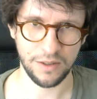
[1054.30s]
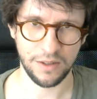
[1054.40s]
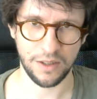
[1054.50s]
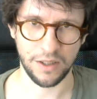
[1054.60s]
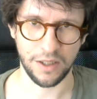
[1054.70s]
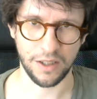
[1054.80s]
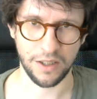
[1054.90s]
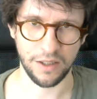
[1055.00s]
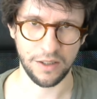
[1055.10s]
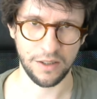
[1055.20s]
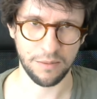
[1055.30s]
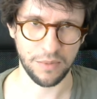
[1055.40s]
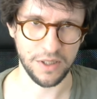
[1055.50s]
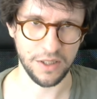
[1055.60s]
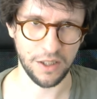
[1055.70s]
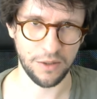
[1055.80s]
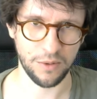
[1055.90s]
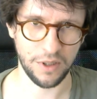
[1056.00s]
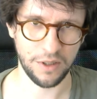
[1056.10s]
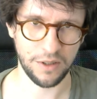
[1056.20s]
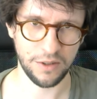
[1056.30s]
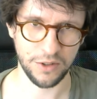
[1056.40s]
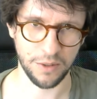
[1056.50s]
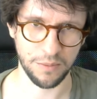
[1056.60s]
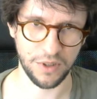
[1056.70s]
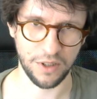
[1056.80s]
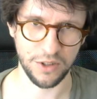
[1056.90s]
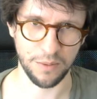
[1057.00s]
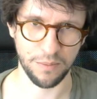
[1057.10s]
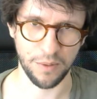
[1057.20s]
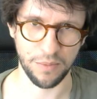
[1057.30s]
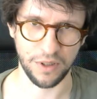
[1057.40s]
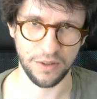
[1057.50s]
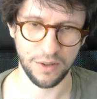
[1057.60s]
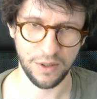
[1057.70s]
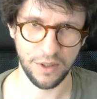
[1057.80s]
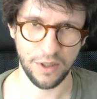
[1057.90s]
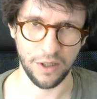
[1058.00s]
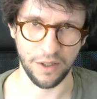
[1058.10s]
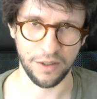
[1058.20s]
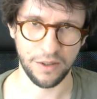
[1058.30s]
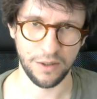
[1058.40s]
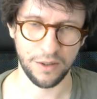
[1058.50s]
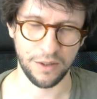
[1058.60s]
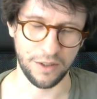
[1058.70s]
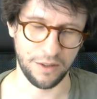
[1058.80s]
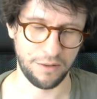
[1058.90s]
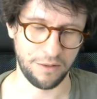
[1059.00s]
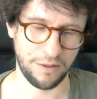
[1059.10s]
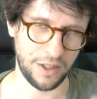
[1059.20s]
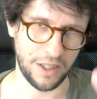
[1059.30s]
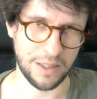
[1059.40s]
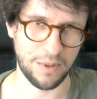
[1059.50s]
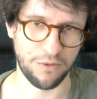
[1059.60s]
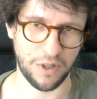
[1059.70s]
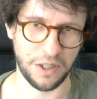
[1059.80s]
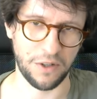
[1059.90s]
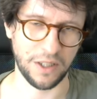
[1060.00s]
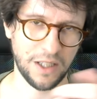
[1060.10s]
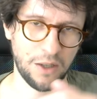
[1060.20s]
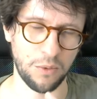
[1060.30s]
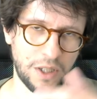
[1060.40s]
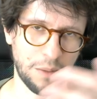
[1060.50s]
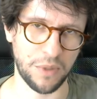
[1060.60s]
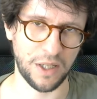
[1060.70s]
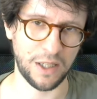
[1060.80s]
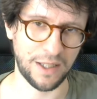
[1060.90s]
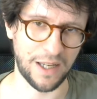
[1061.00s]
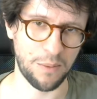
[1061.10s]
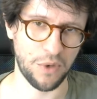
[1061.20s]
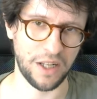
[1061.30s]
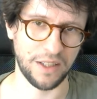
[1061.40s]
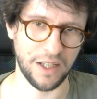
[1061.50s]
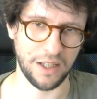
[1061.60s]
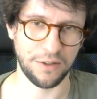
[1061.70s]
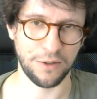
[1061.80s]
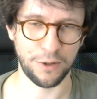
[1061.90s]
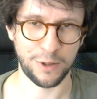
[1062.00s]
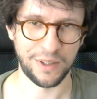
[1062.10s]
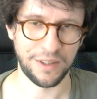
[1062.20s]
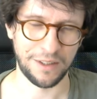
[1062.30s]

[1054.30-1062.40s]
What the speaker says: And I can place another one, jump there and jump up on it. And it's a bit funny right now, we can play the game while in the editor.